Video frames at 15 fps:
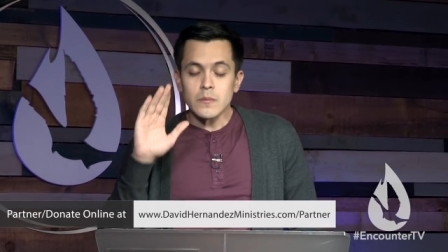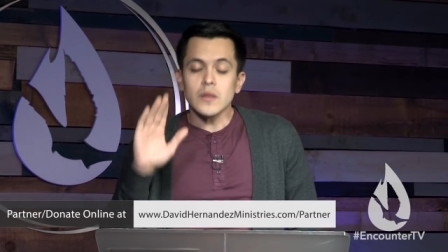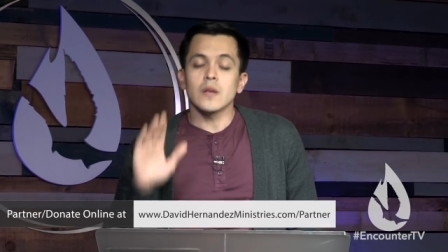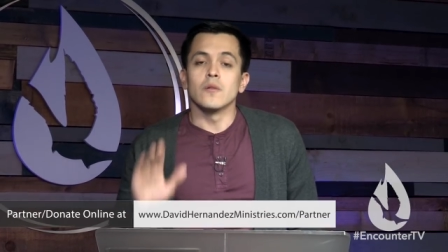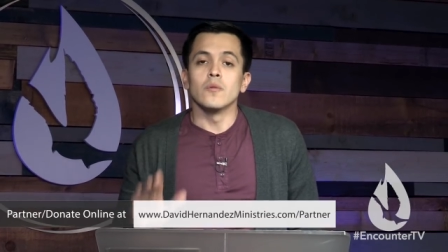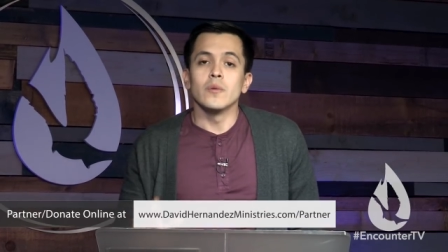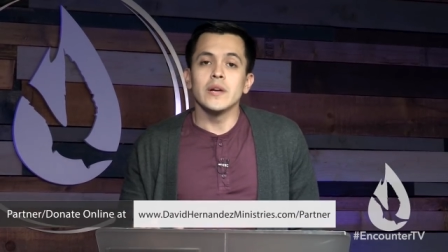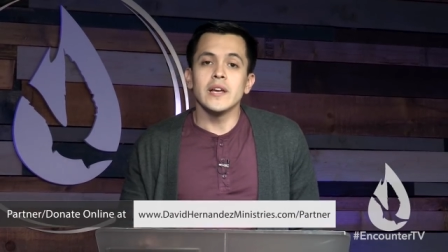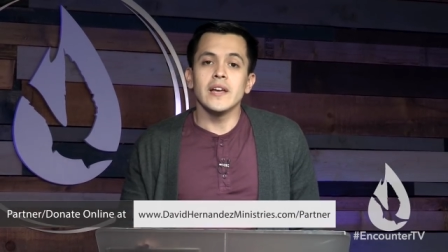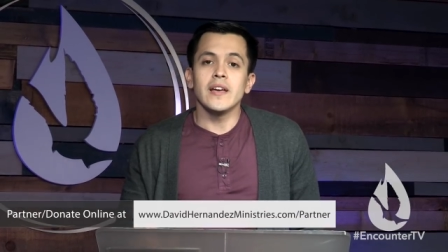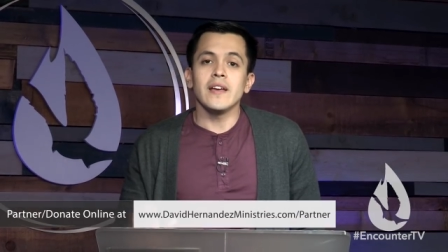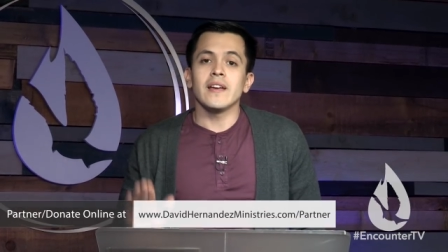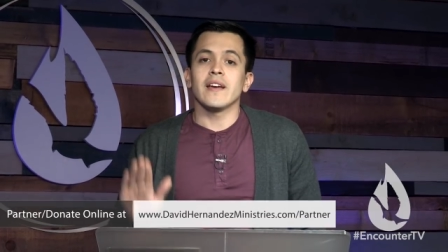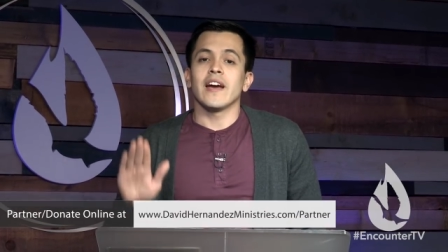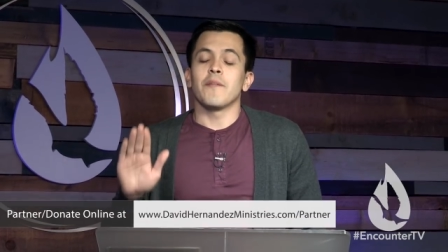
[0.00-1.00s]

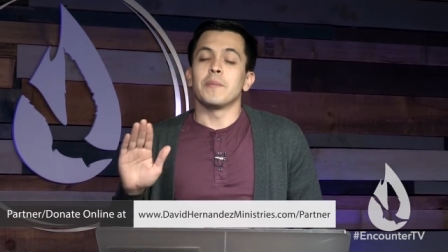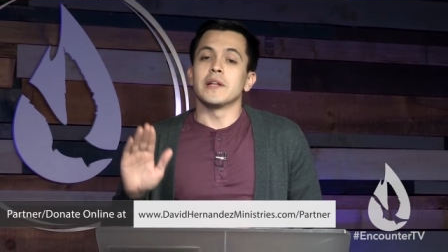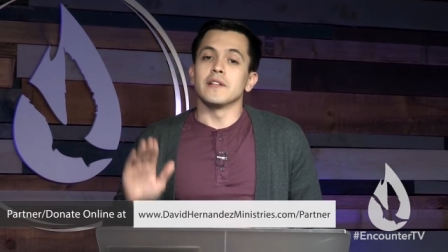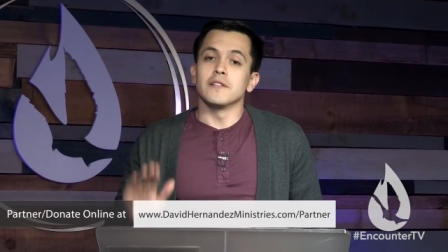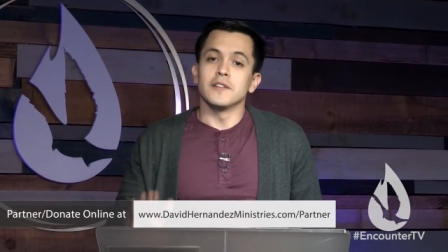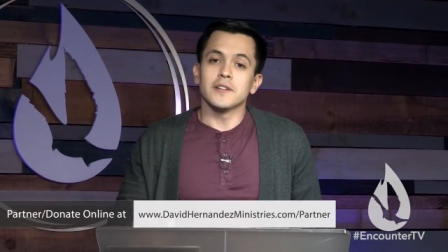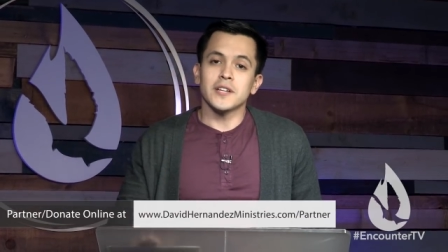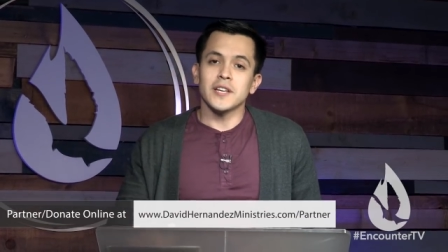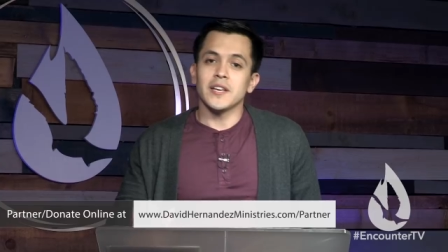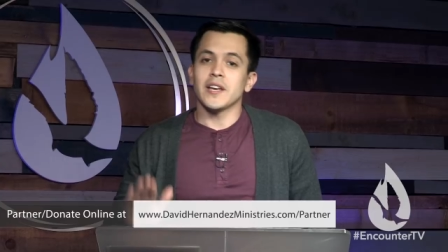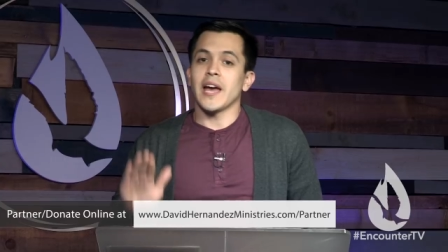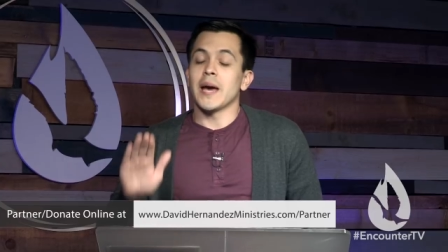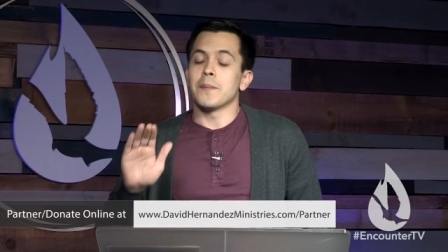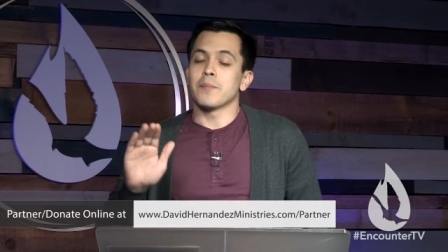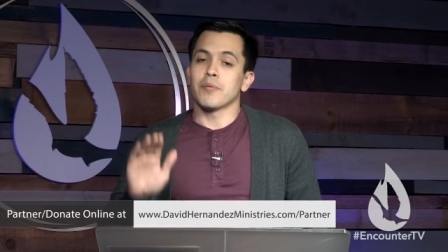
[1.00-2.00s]
We have been looking
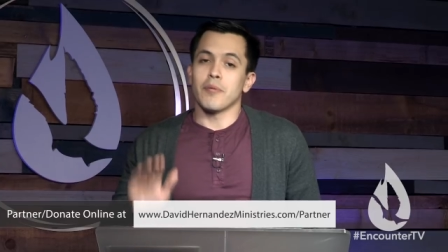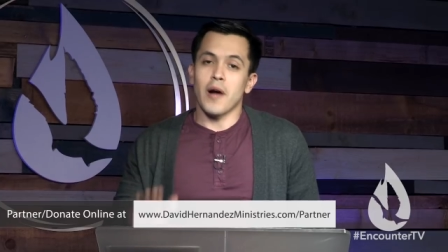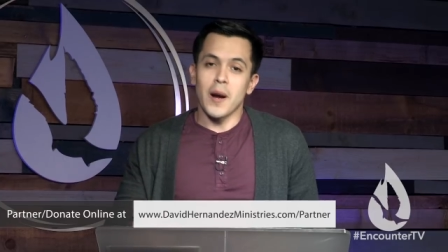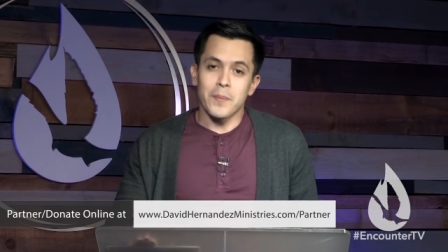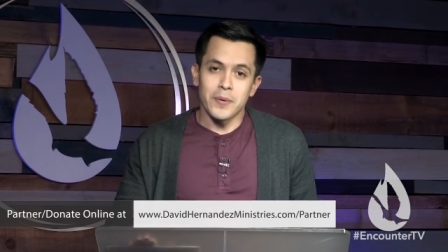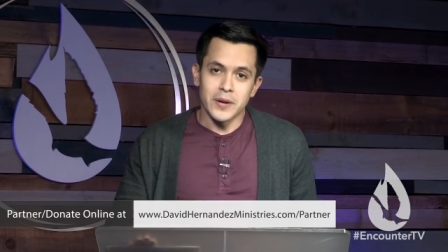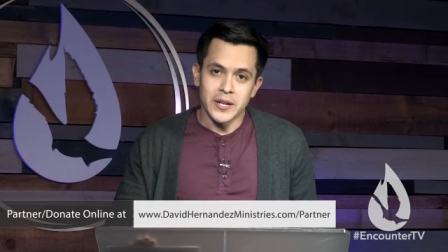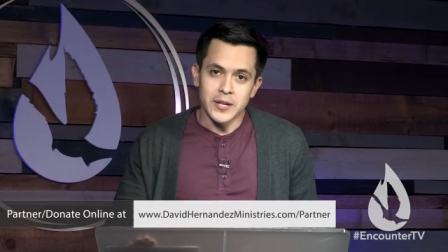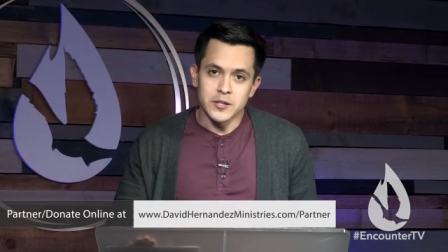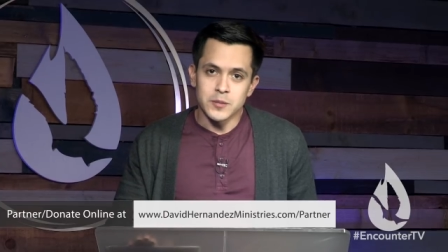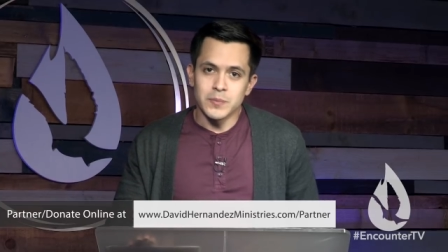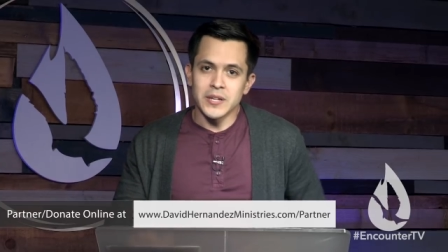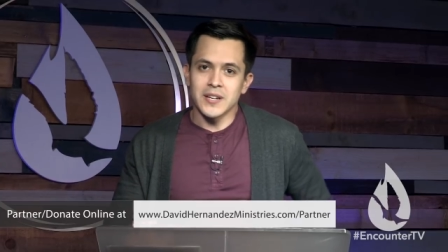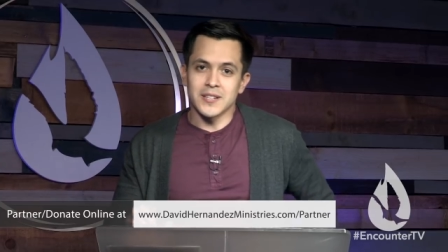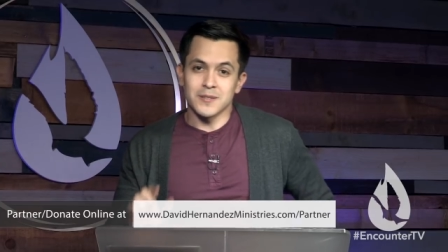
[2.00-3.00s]
at properties
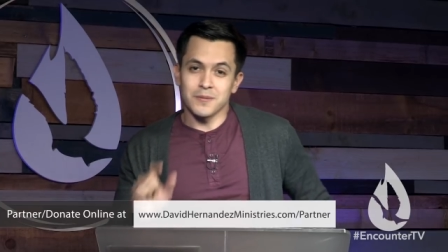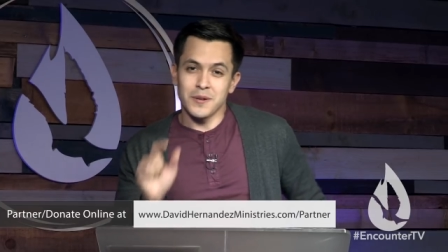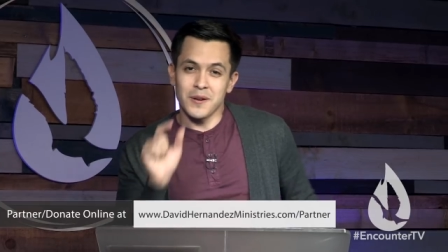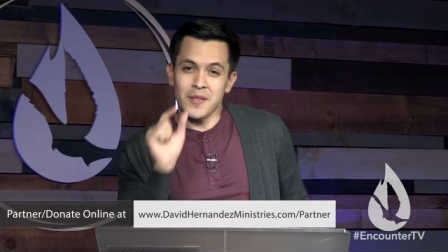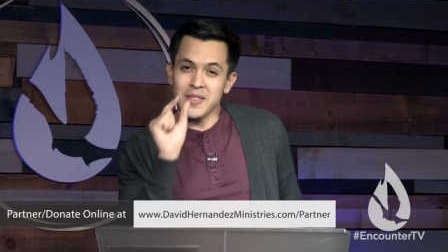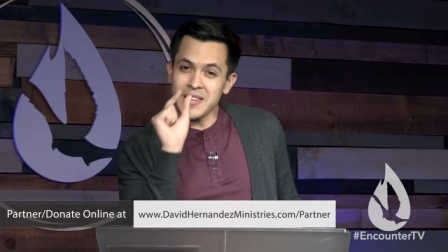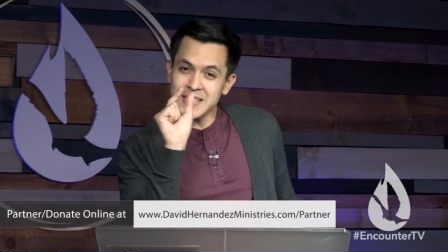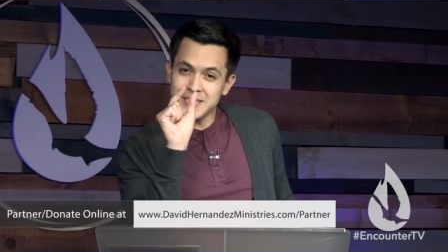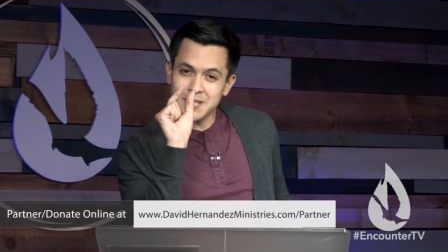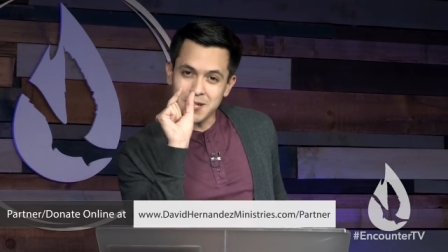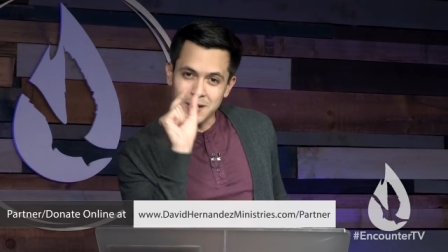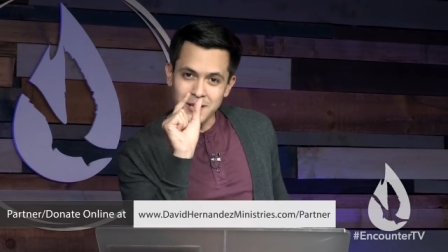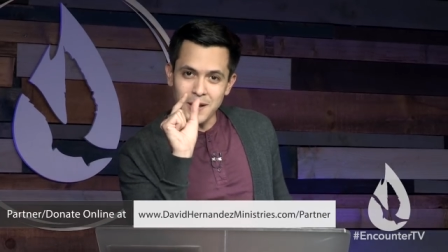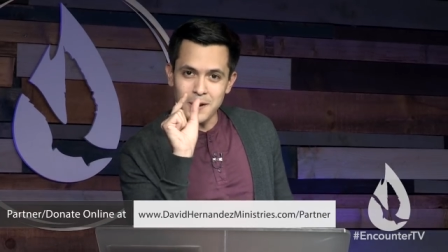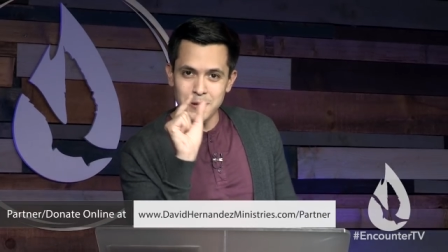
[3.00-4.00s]
because we're this
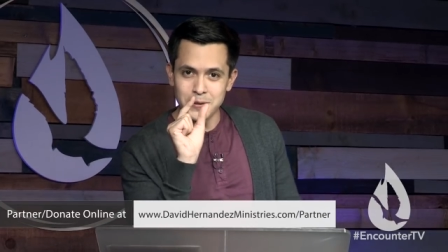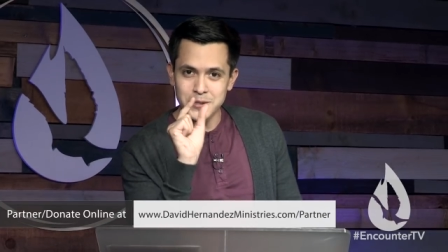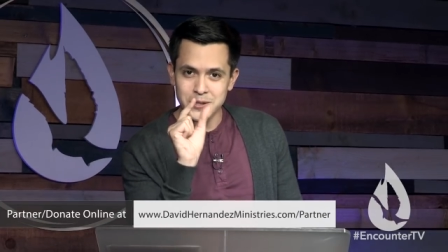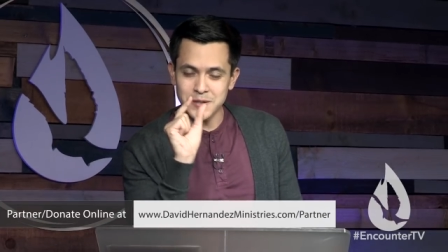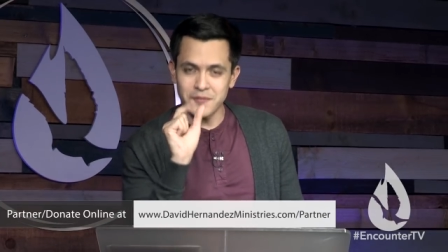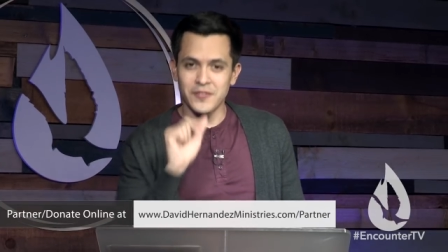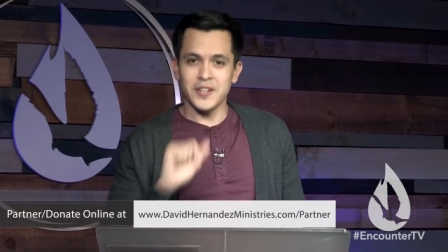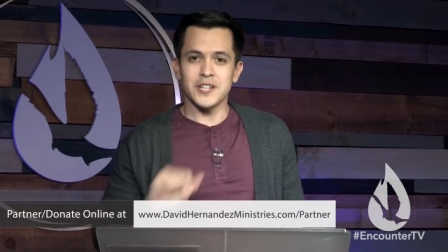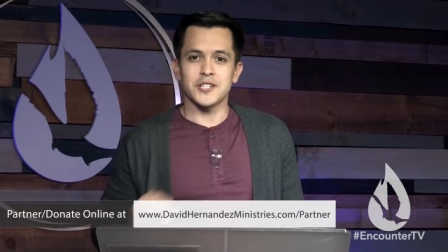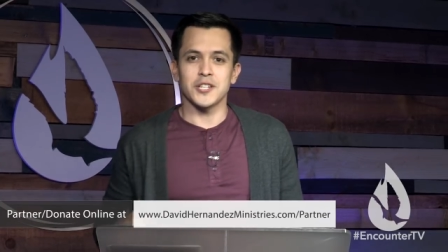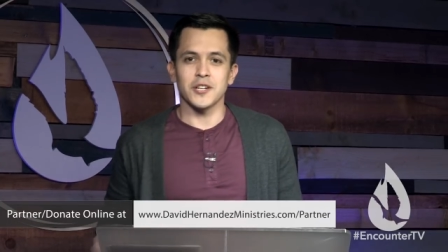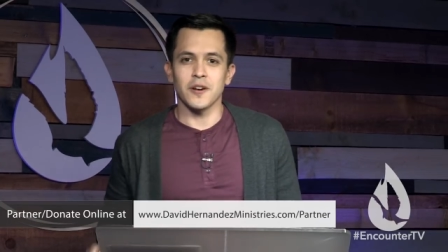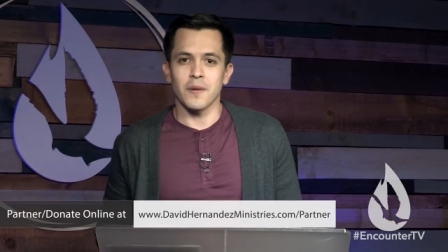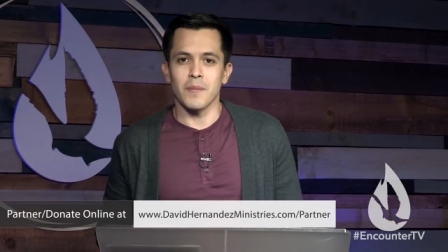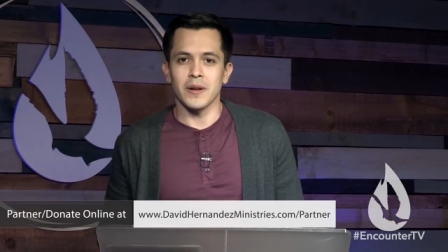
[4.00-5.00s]
close to
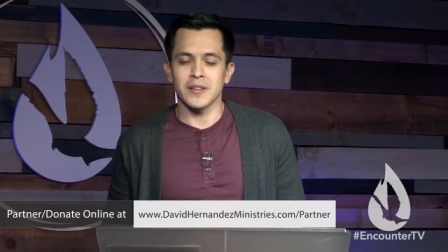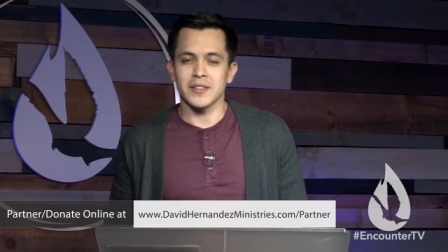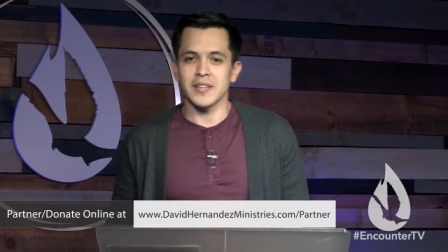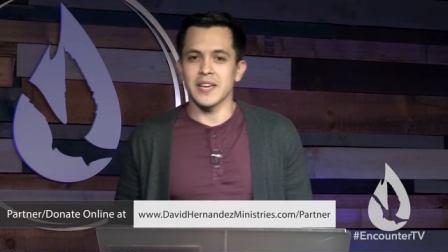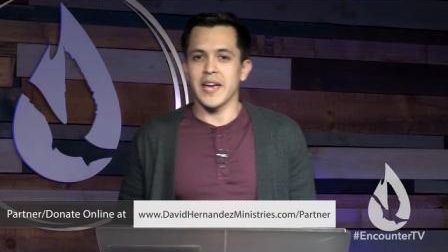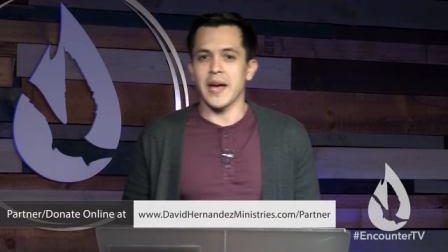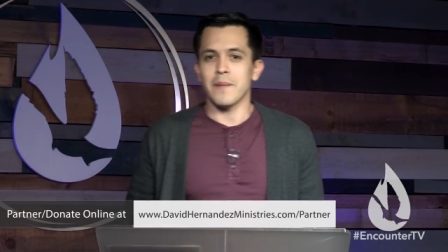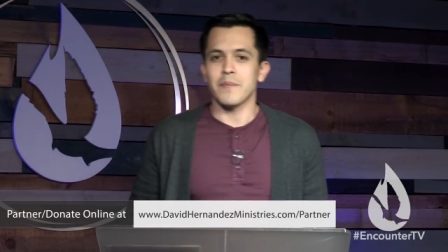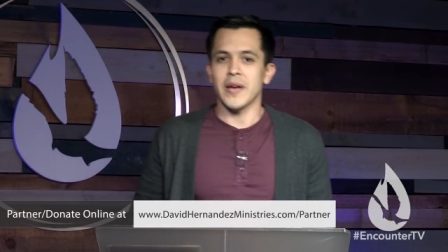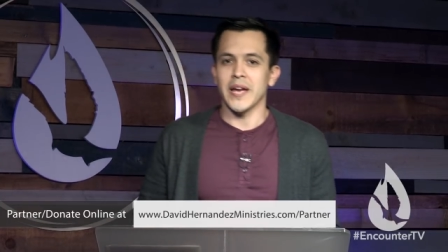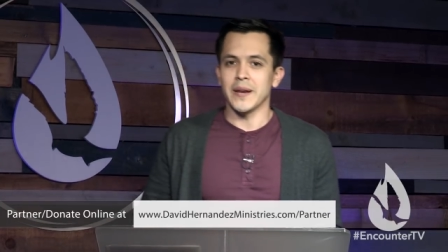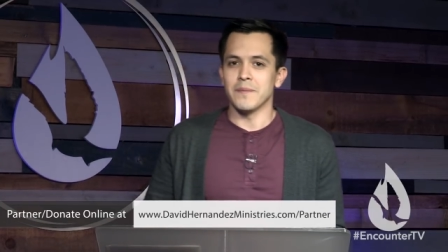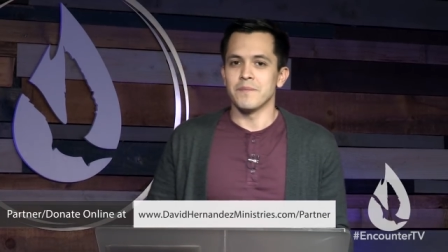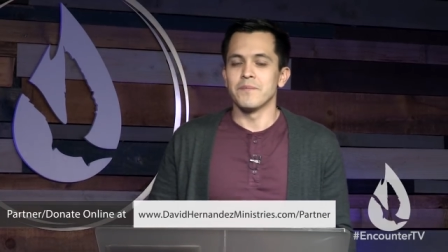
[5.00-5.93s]
finishing our monthly campaign.